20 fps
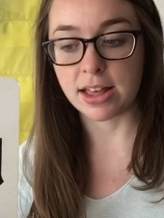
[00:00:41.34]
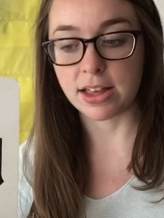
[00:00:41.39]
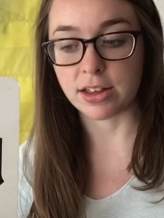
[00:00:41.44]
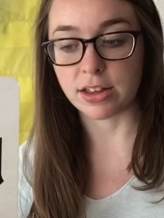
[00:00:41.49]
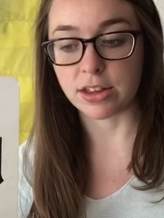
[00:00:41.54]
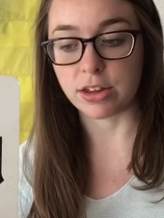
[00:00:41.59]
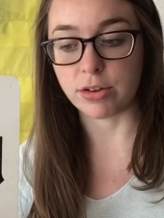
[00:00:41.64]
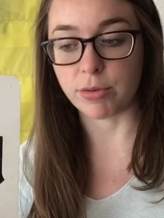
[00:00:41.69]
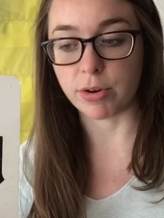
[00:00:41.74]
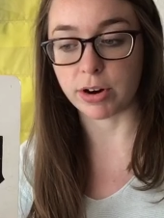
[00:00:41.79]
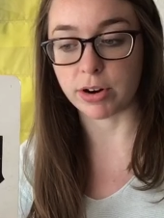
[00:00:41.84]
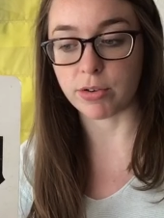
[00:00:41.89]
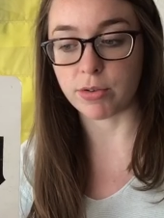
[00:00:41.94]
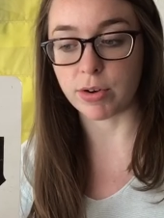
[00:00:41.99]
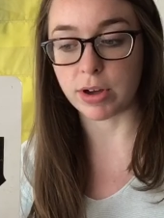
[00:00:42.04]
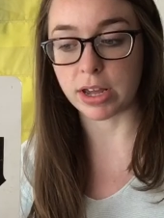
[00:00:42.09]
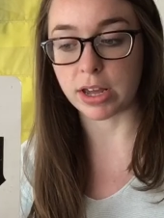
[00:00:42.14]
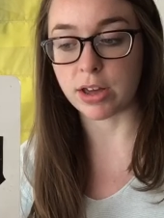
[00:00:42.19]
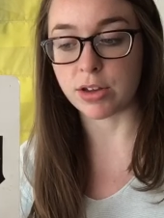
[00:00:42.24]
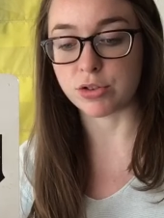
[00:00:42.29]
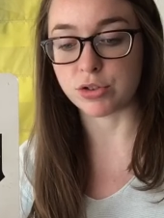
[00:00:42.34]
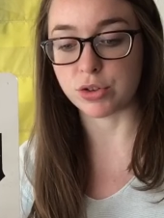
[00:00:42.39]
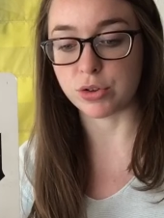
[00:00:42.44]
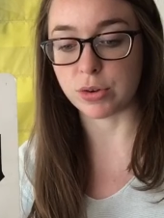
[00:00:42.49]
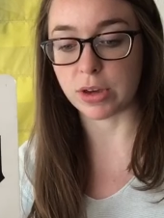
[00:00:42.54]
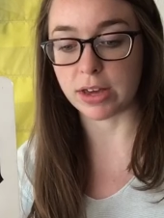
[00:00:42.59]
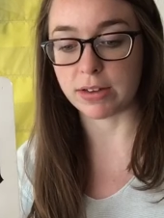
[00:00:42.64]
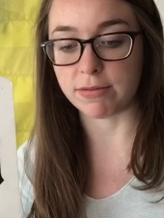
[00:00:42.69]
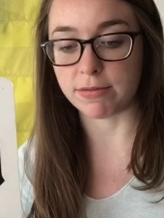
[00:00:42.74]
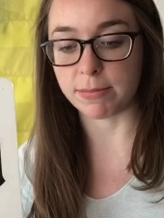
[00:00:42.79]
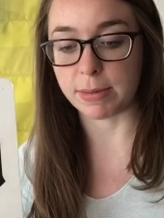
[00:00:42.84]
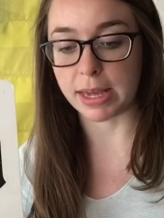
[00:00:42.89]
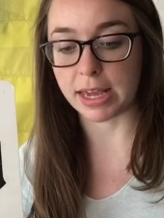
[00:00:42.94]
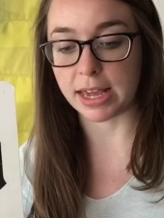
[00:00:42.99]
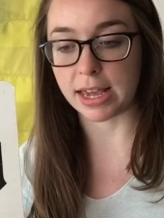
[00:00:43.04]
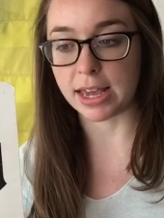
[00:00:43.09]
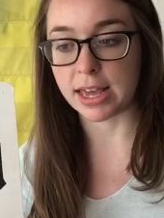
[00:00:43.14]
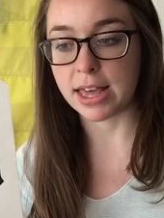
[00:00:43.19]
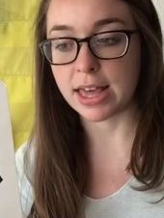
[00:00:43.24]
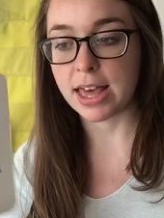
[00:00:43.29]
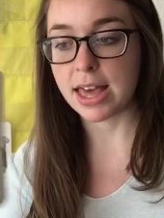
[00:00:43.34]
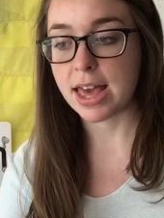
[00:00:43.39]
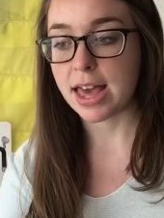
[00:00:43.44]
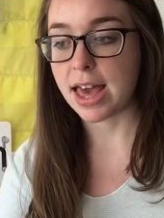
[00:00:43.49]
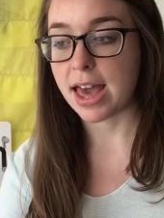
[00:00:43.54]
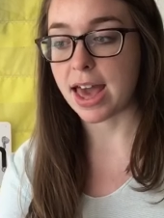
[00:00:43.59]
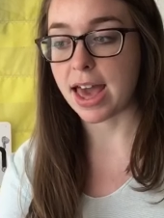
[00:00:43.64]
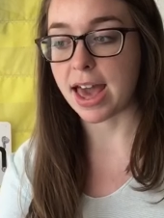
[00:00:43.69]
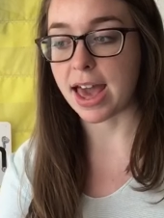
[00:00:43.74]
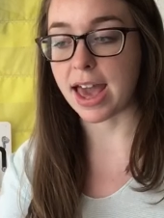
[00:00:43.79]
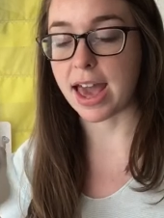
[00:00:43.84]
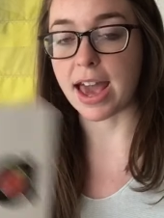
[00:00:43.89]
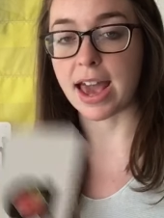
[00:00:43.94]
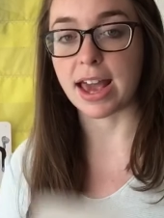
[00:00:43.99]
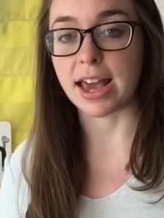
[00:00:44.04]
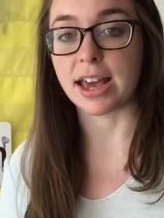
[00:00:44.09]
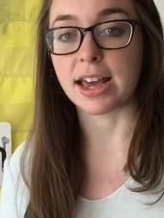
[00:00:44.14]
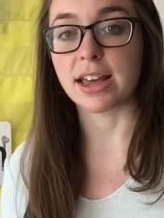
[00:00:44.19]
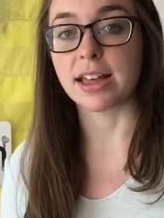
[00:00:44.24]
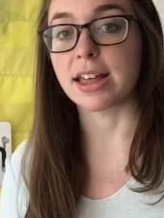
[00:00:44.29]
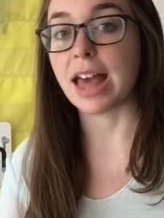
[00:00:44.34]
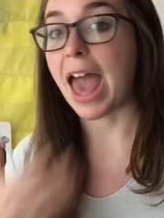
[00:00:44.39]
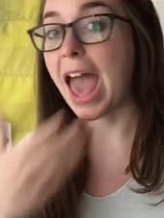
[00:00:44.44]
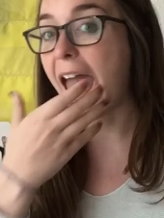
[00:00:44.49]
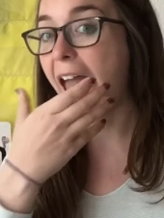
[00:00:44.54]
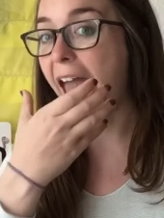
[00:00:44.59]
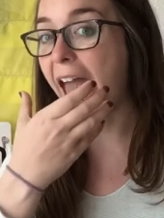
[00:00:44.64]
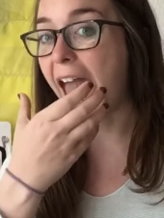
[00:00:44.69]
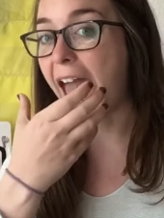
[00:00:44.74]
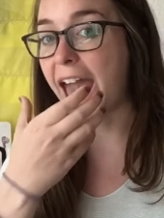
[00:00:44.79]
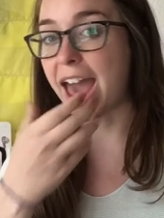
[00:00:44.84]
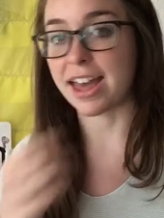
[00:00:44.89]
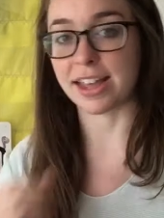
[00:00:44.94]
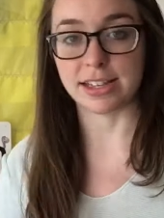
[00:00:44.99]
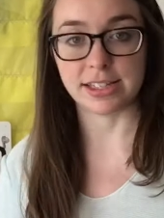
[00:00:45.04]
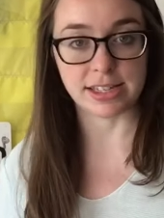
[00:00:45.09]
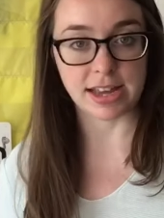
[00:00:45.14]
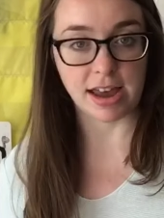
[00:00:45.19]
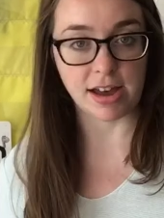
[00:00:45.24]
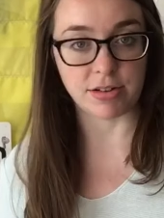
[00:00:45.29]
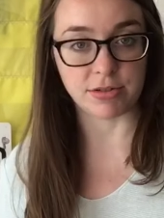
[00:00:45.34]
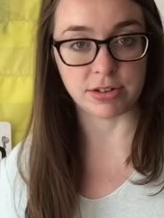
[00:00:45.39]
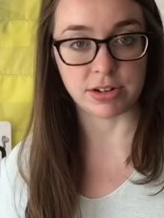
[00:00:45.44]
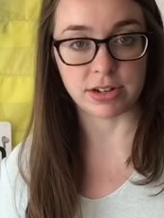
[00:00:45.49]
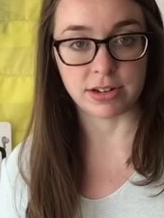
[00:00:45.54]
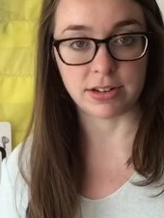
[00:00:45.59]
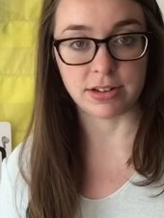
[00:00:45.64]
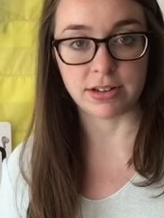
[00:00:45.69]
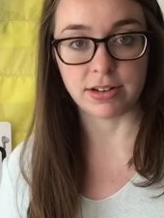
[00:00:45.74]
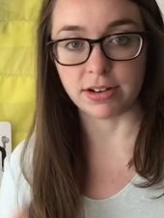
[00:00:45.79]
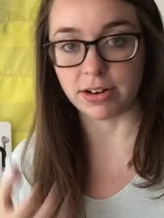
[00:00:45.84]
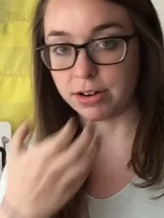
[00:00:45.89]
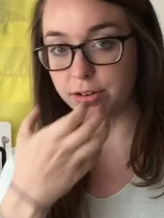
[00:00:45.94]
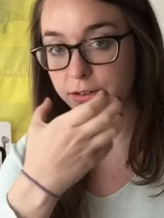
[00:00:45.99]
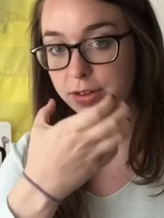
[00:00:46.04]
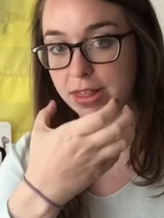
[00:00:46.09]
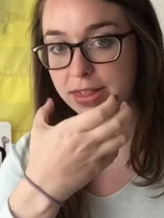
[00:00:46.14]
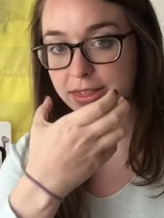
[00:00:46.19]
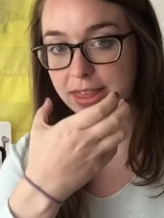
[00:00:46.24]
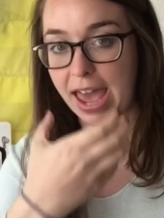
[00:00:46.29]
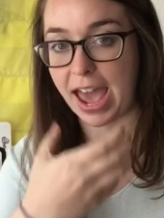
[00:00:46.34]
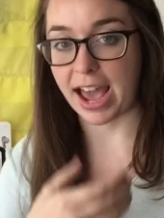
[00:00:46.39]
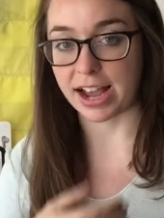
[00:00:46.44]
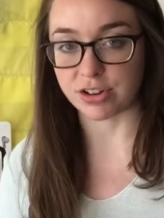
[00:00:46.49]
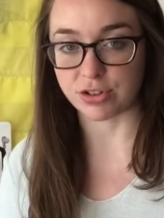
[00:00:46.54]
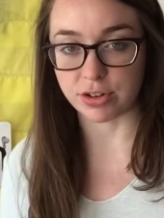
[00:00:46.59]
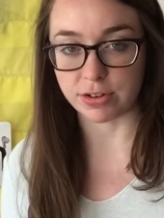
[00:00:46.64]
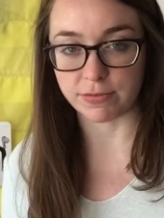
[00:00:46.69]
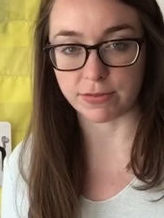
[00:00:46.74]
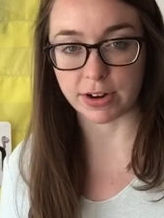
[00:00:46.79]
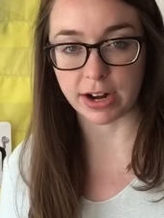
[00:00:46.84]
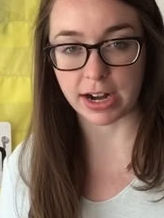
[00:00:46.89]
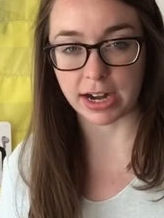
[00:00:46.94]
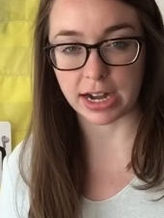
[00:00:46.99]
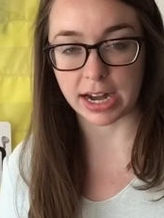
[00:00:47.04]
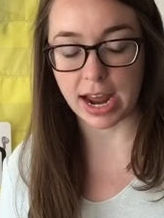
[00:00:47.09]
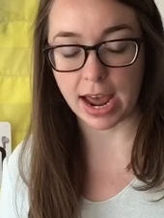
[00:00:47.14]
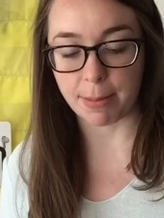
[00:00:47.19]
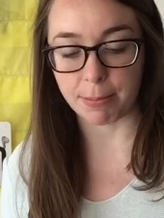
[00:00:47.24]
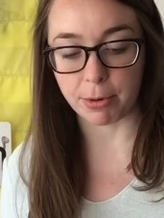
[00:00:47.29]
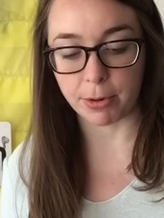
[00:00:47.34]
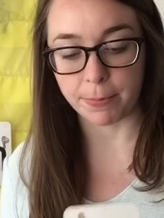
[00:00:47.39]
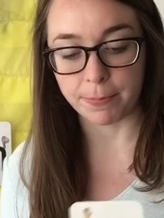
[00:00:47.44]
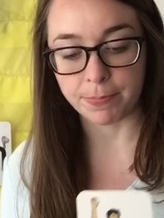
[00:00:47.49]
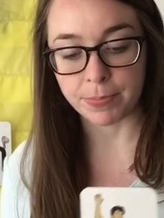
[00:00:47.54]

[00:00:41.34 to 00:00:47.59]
you are going to give me a ah sound, or the action for Annie Apple.